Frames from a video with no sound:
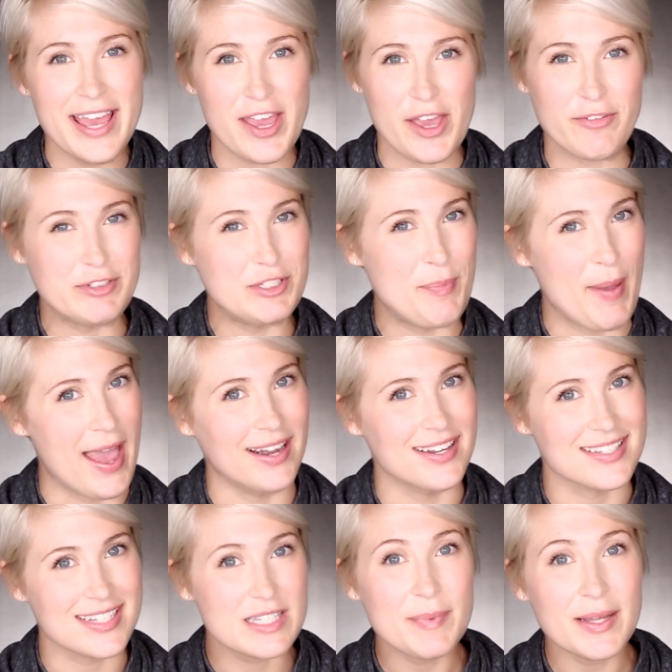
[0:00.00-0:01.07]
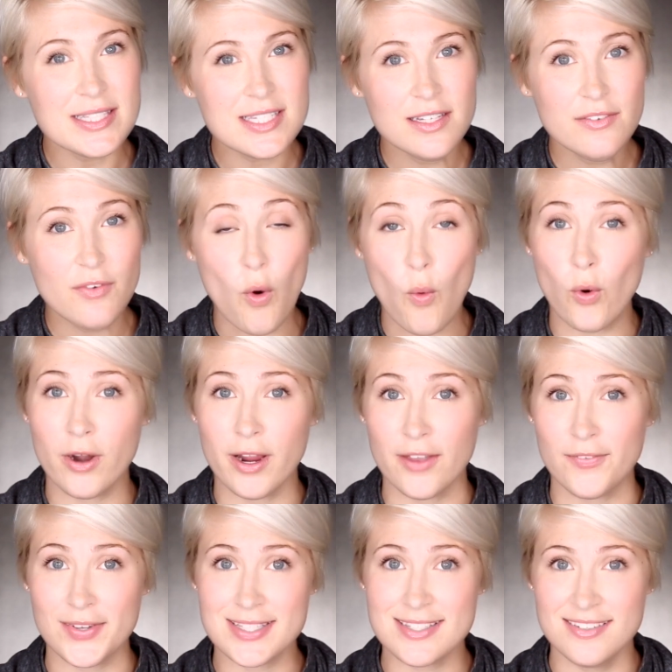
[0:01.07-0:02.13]
if Japan is expensive or
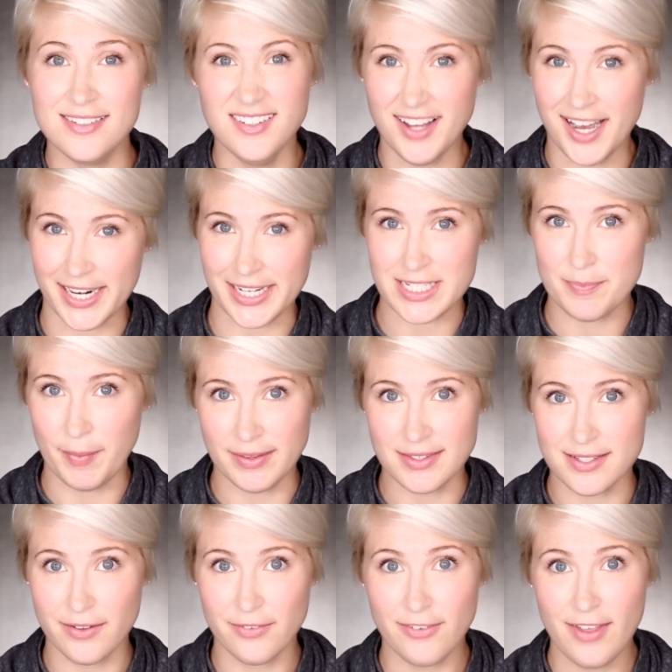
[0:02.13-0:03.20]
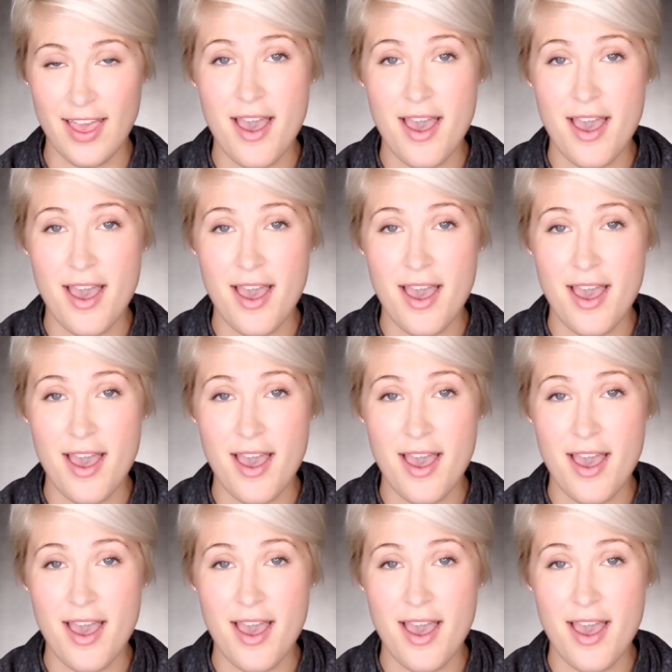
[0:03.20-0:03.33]
if it's not expensive.